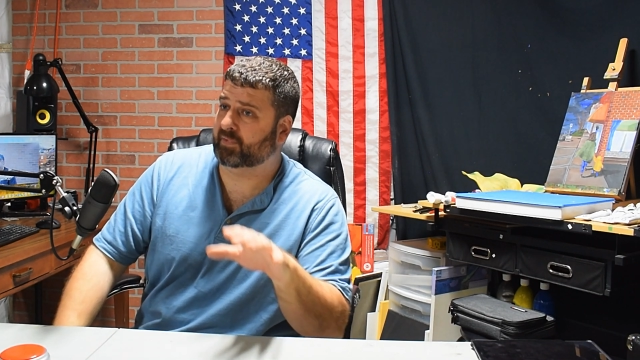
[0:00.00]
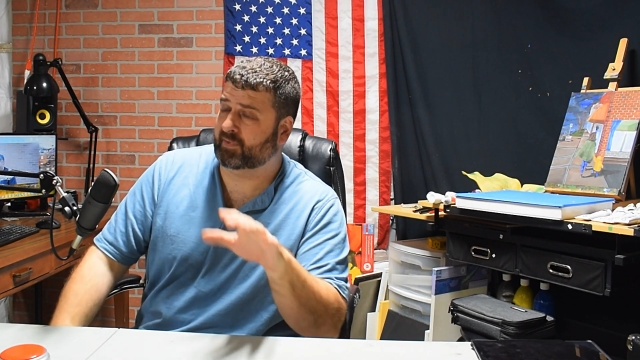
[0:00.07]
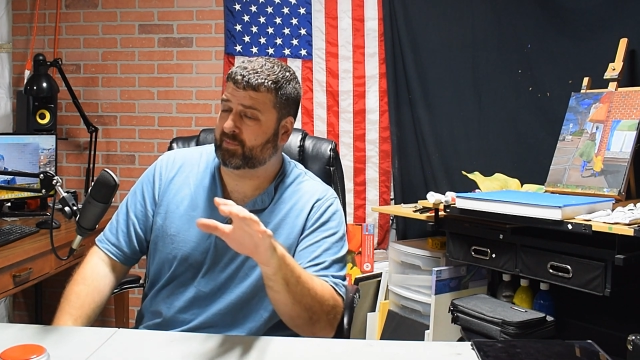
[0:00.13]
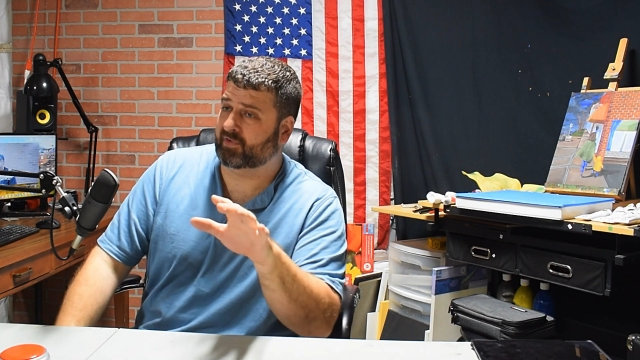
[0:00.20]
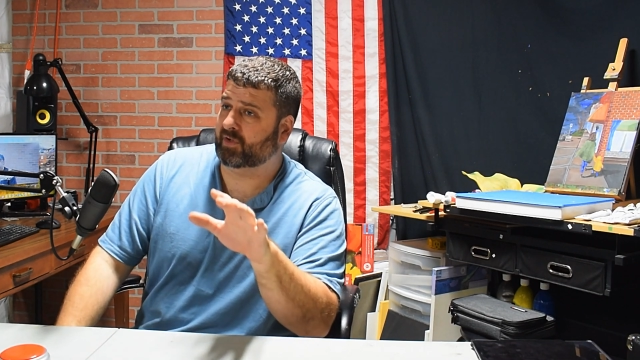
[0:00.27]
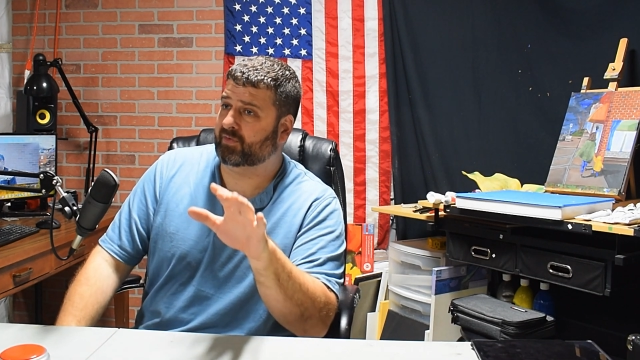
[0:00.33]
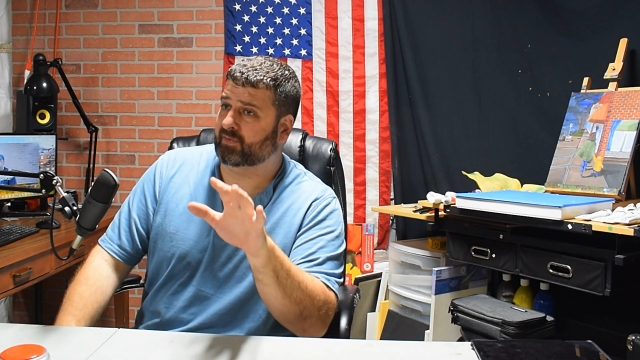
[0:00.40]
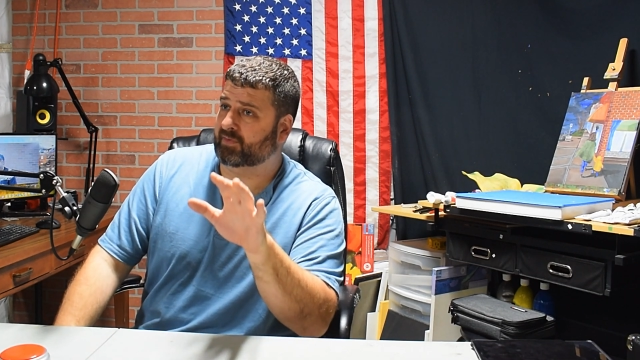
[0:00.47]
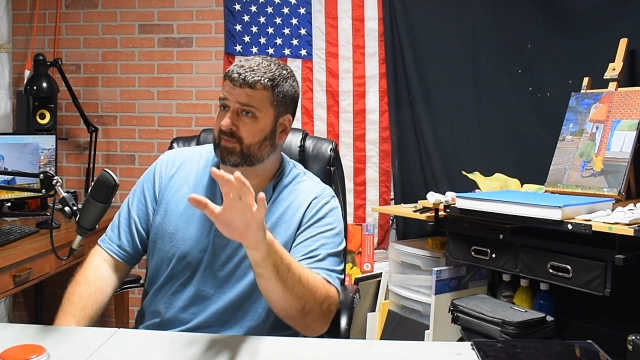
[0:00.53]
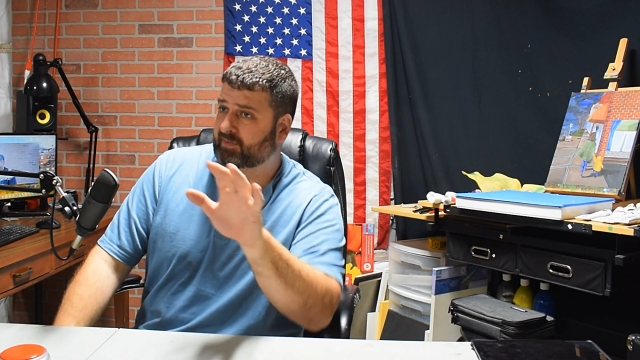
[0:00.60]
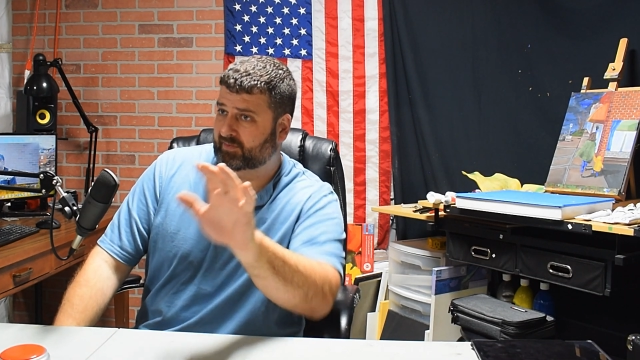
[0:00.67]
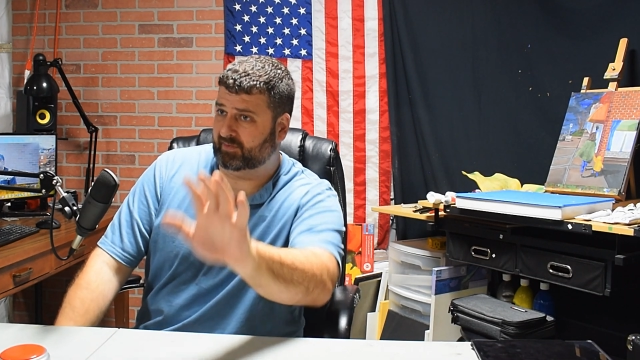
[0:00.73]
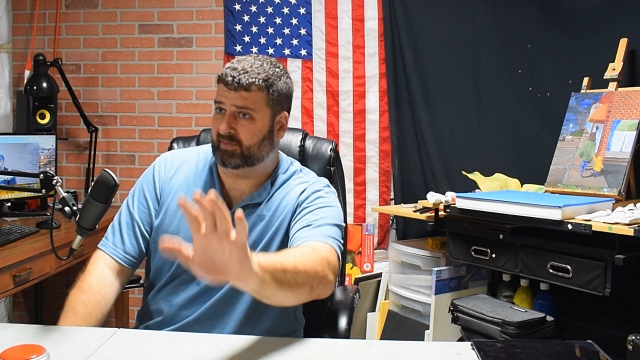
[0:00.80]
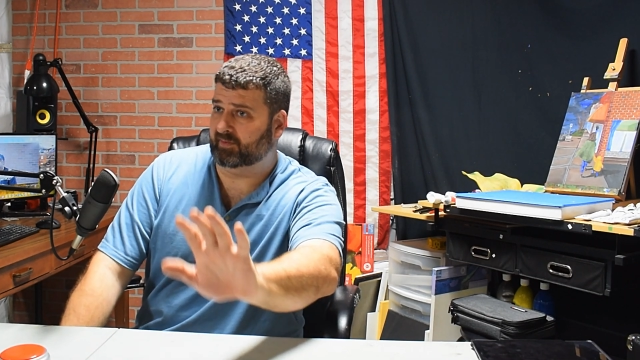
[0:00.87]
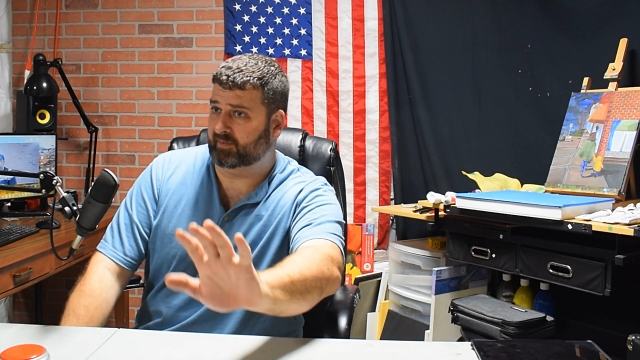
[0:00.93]
themselves
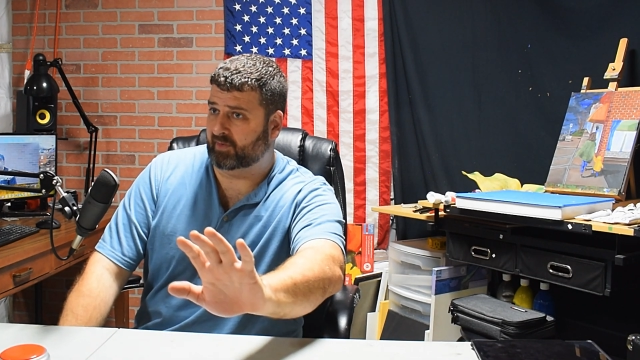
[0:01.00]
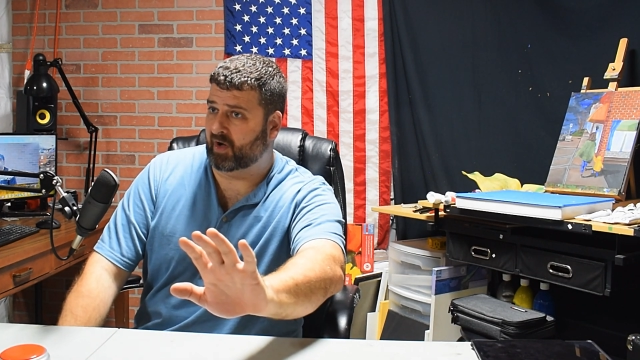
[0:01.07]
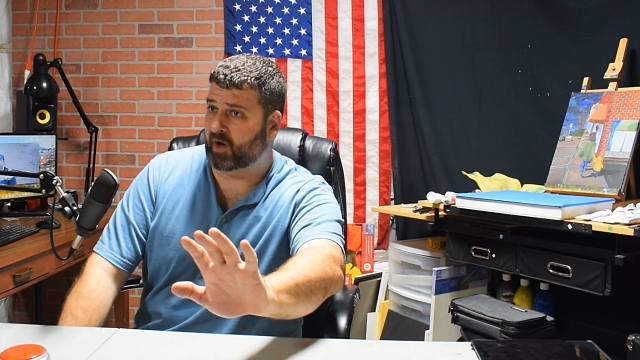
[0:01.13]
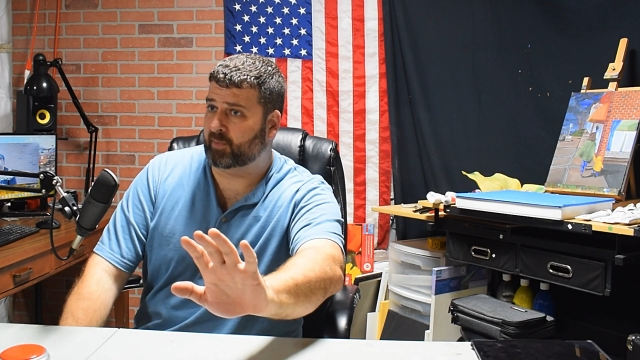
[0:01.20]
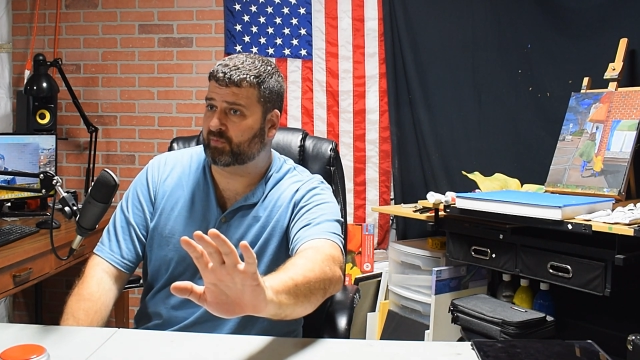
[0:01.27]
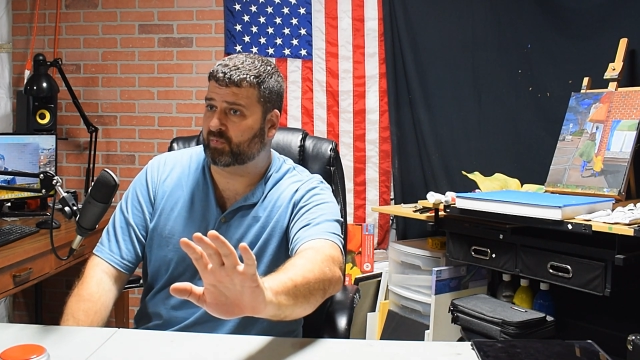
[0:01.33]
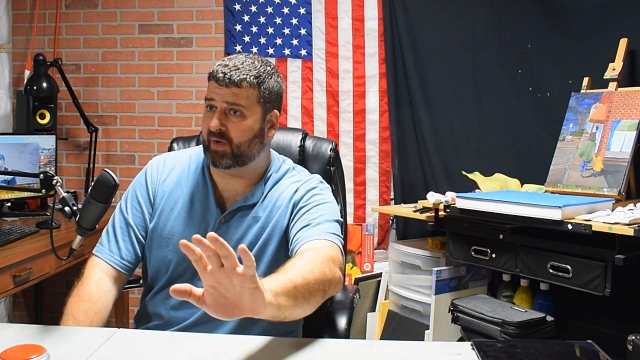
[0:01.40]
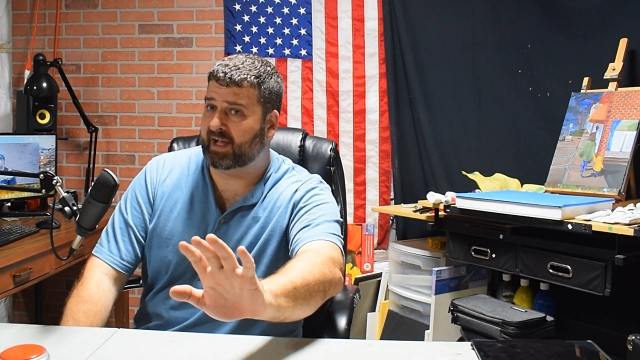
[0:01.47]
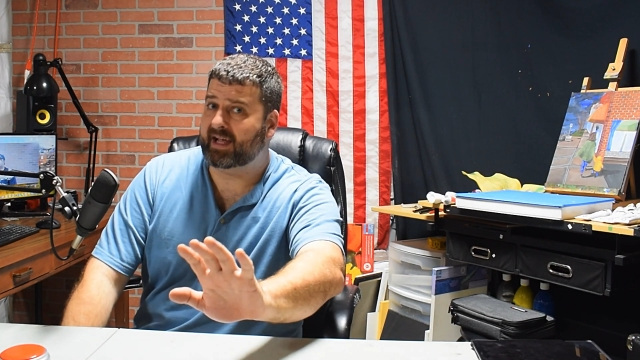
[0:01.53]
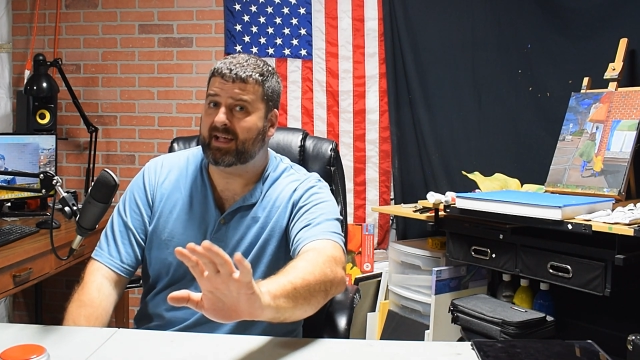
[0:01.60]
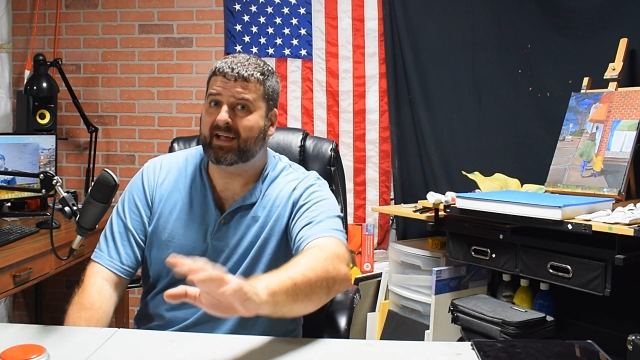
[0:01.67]
in harm's way?